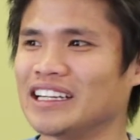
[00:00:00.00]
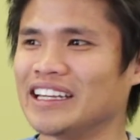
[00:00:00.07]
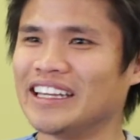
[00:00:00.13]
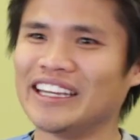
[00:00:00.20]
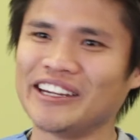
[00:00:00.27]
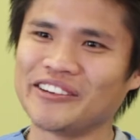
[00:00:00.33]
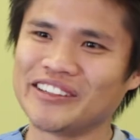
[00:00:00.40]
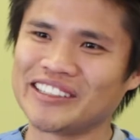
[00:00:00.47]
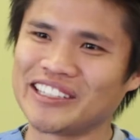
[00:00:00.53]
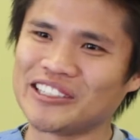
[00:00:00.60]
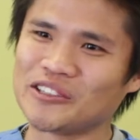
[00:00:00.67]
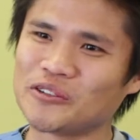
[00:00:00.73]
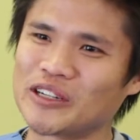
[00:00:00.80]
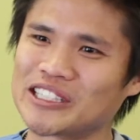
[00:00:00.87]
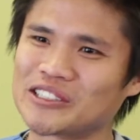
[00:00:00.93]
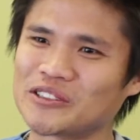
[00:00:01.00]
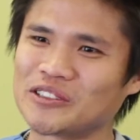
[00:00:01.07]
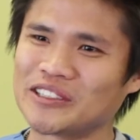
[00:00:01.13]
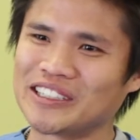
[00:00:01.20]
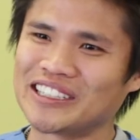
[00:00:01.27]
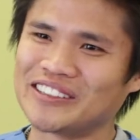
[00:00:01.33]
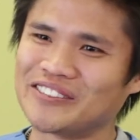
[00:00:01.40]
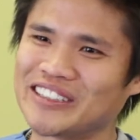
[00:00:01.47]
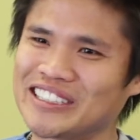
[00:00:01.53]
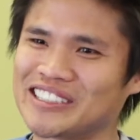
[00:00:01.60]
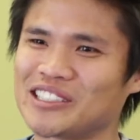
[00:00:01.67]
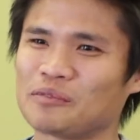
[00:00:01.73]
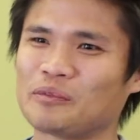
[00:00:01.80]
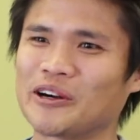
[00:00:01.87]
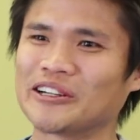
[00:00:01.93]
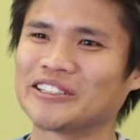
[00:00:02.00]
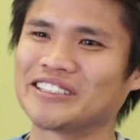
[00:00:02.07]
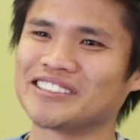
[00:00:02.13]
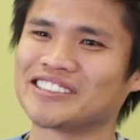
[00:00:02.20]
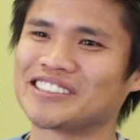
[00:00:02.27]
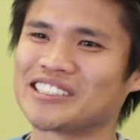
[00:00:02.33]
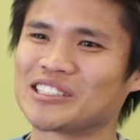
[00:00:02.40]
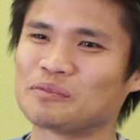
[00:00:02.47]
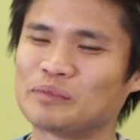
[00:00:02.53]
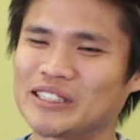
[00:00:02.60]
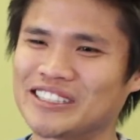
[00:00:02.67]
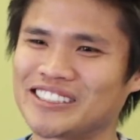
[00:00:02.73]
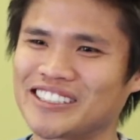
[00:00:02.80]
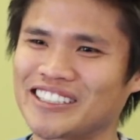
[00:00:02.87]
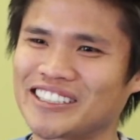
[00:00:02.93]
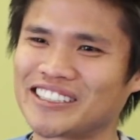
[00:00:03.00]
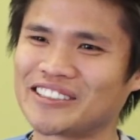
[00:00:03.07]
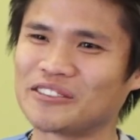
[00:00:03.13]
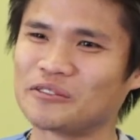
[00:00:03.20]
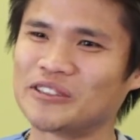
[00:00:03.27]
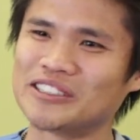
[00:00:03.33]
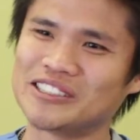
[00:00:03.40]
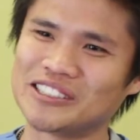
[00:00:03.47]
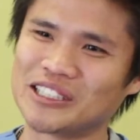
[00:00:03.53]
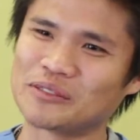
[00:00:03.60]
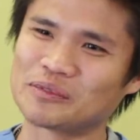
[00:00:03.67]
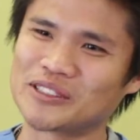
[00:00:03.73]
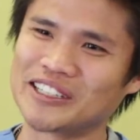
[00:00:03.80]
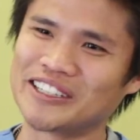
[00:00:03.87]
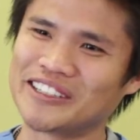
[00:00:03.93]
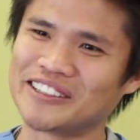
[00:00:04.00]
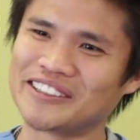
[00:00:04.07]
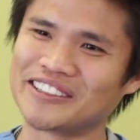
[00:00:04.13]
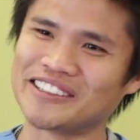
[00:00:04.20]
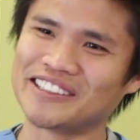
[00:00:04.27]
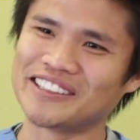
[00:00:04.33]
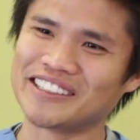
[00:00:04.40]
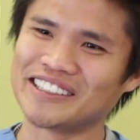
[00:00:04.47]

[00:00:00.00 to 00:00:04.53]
here in the U.S., when it's a party, it's just pizza with chips and